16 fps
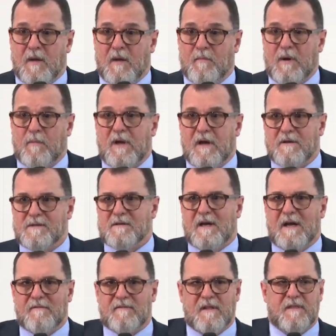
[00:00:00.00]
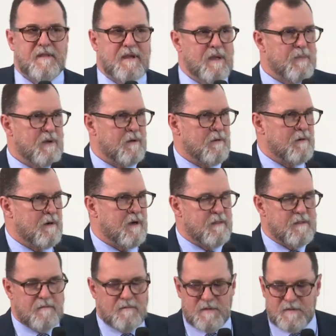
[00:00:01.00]
but we also have to think about
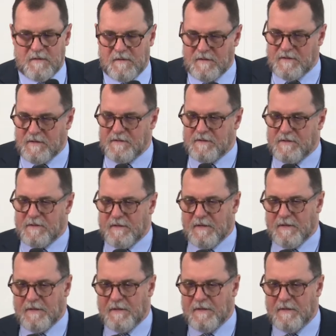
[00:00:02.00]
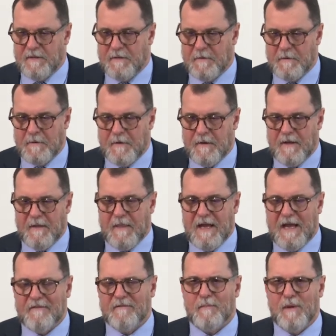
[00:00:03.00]
other resources and they
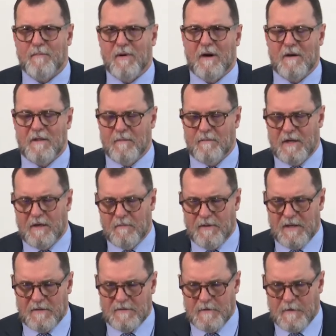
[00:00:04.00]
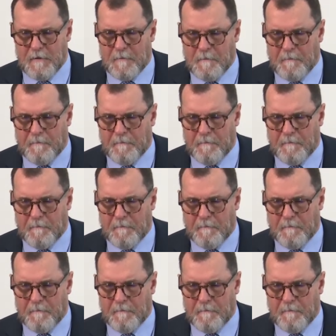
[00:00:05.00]
have to be part of the bigger picture.